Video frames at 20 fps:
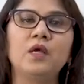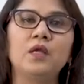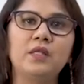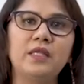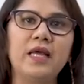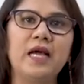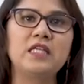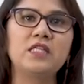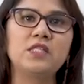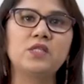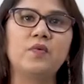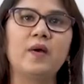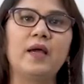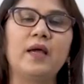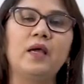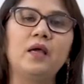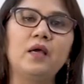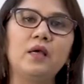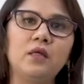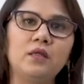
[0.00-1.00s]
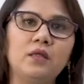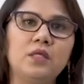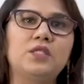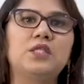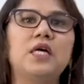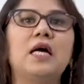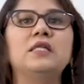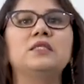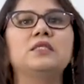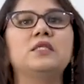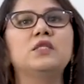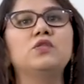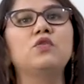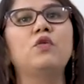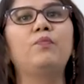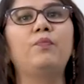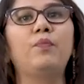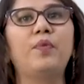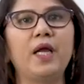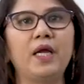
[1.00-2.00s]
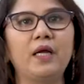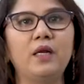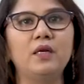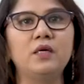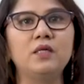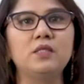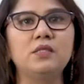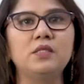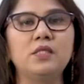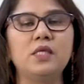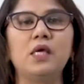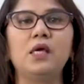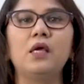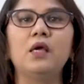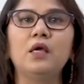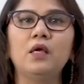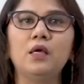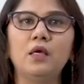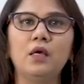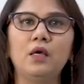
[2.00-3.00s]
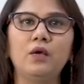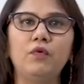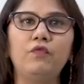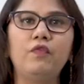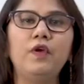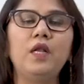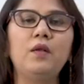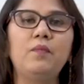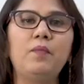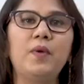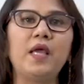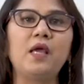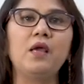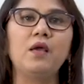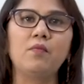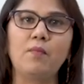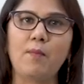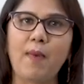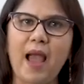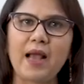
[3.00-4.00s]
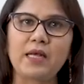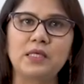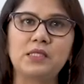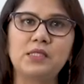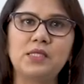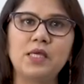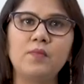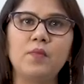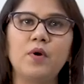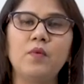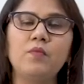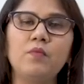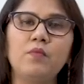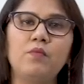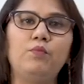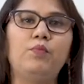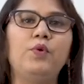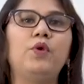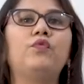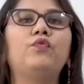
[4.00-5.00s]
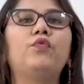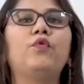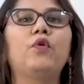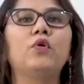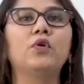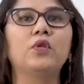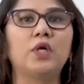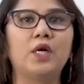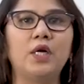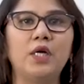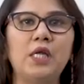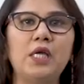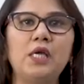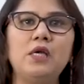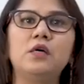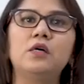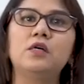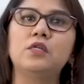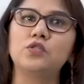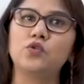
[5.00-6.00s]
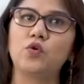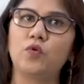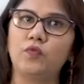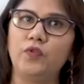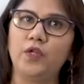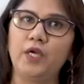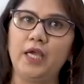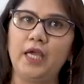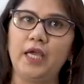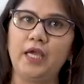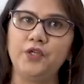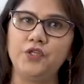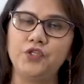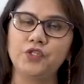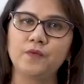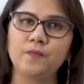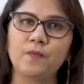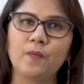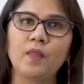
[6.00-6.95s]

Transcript: That's why the chances of pregnancy will be maximum before 30 years of the age.